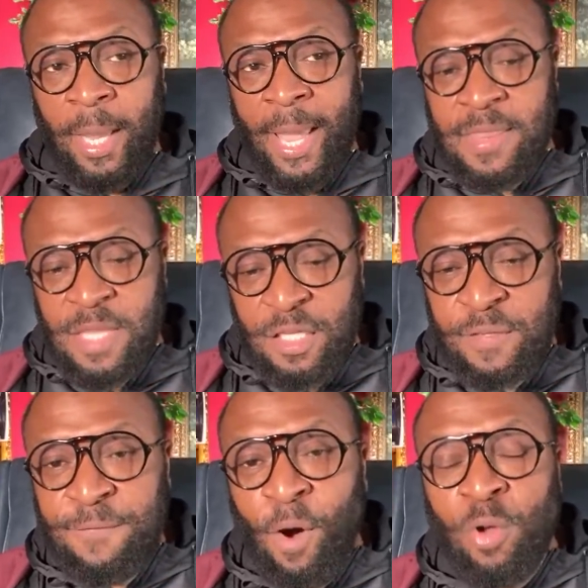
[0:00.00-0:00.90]
and
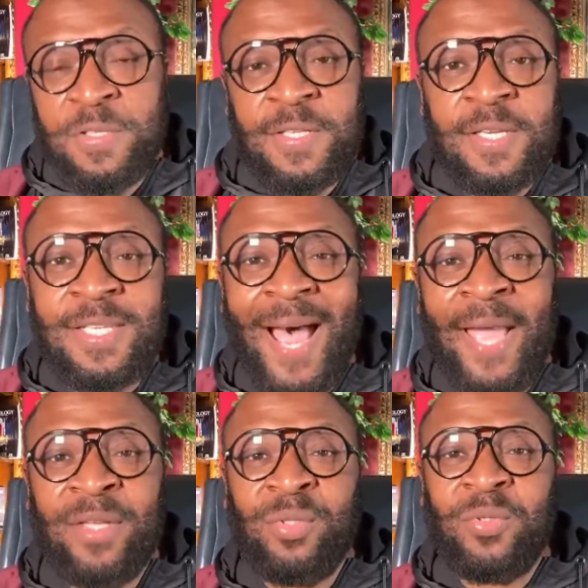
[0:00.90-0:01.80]
these false
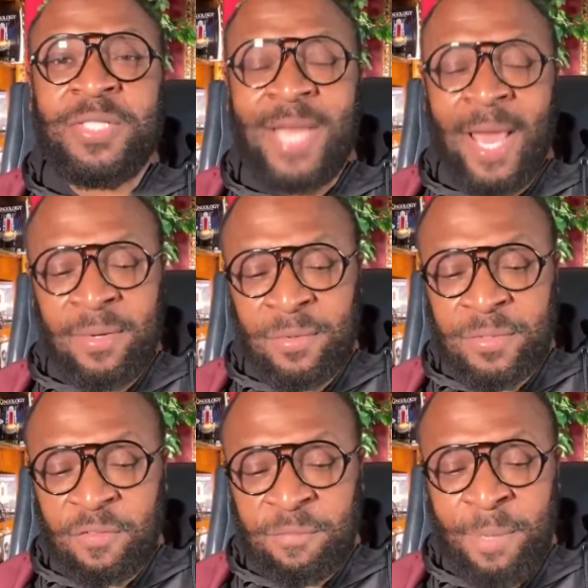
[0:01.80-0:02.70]
societal
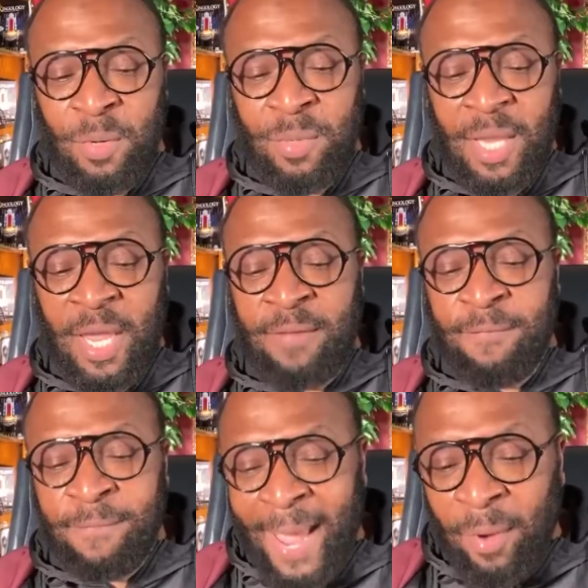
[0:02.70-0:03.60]
standards of beauty and
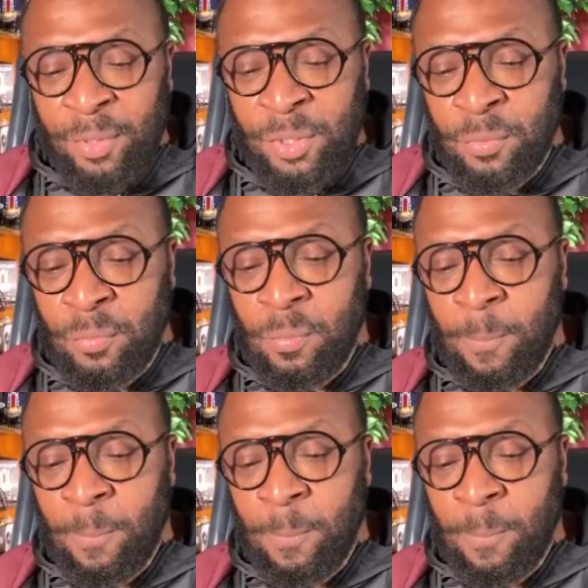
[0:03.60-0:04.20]
value